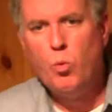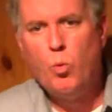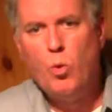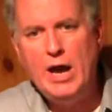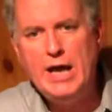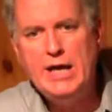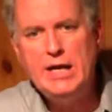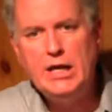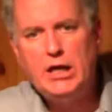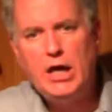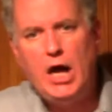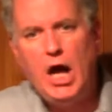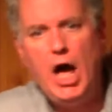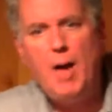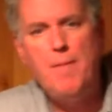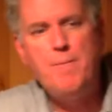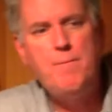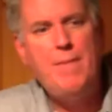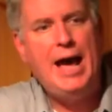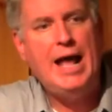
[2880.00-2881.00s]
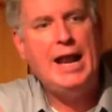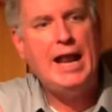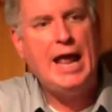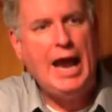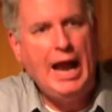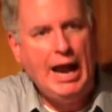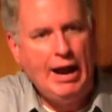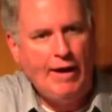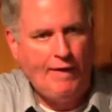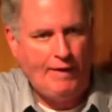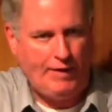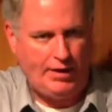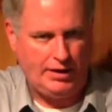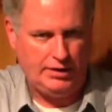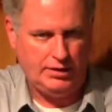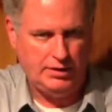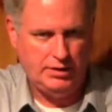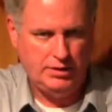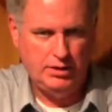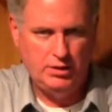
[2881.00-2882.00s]
way to combat
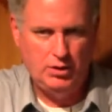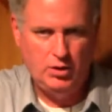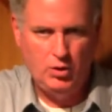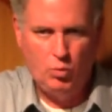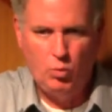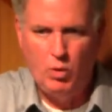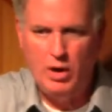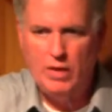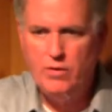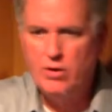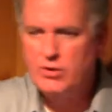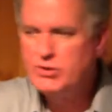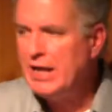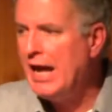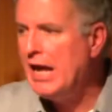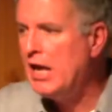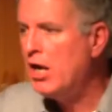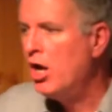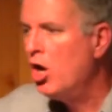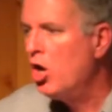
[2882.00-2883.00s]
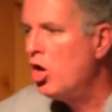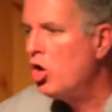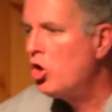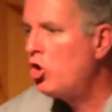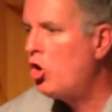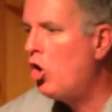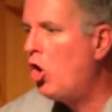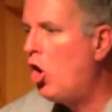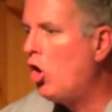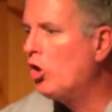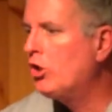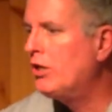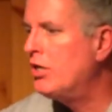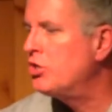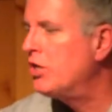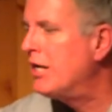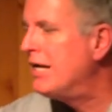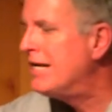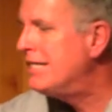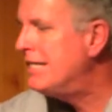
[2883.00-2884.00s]
error, whether it's a
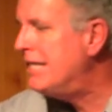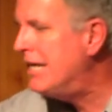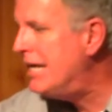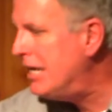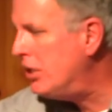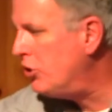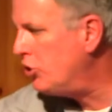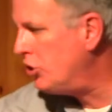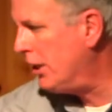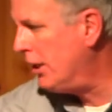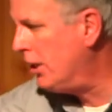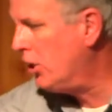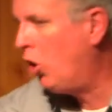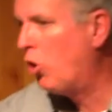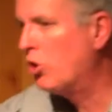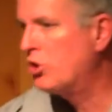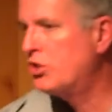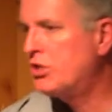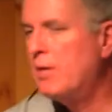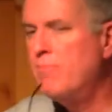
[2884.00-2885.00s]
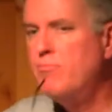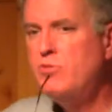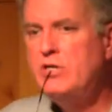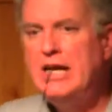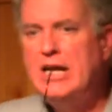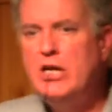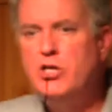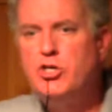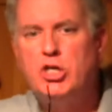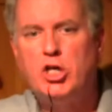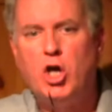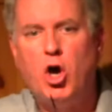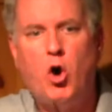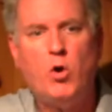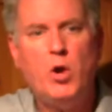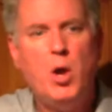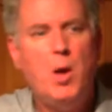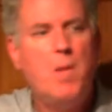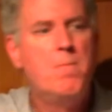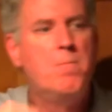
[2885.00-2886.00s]
cultish teaching or some teaching
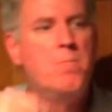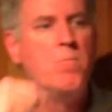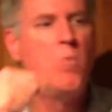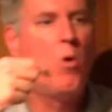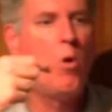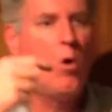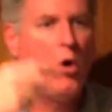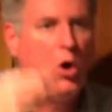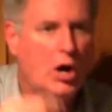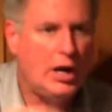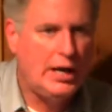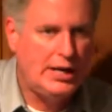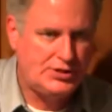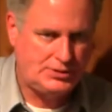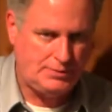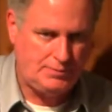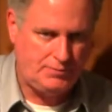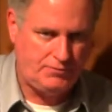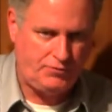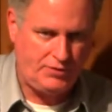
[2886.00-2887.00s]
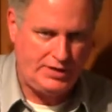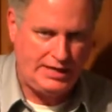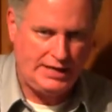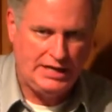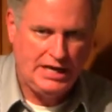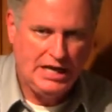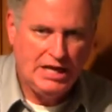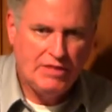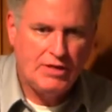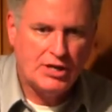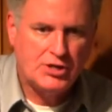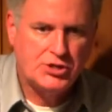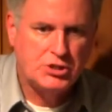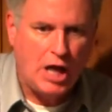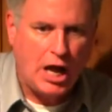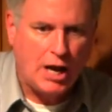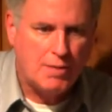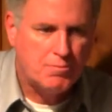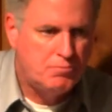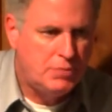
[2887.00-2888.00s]
on moralism, friend, that's
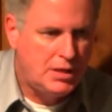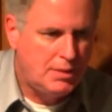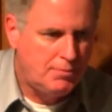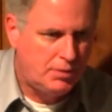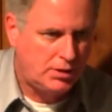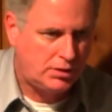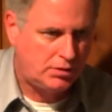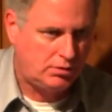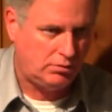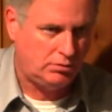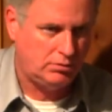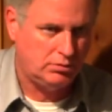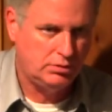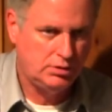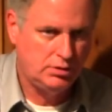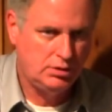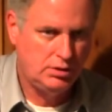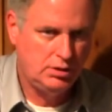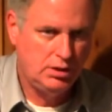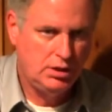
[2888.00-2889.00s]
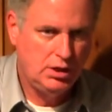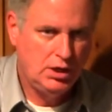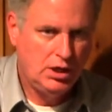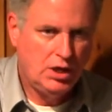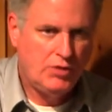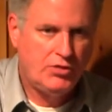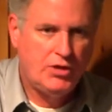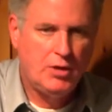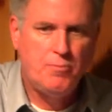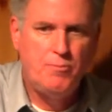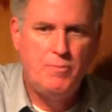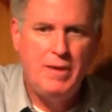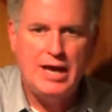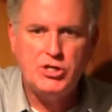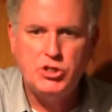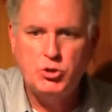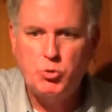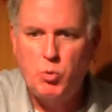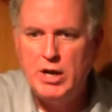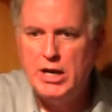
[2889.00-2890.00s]
not biblical, the
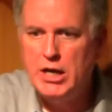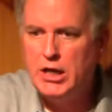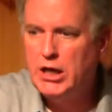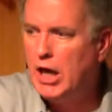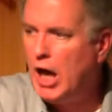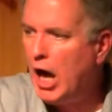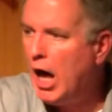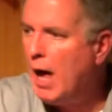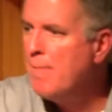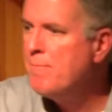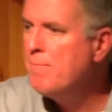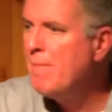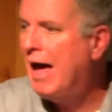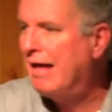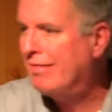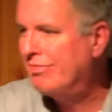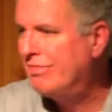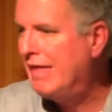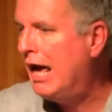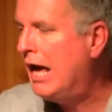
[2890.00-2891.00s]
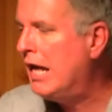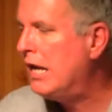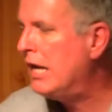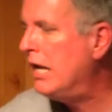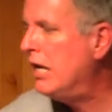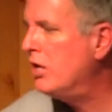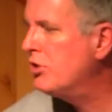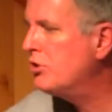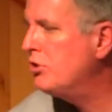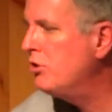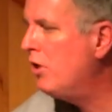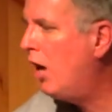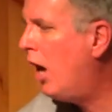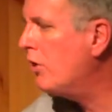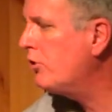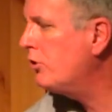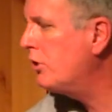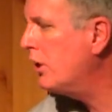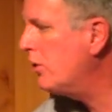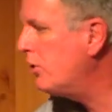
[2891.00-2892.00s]
best way to combat that is
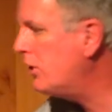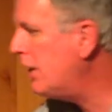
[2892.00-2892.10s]
not to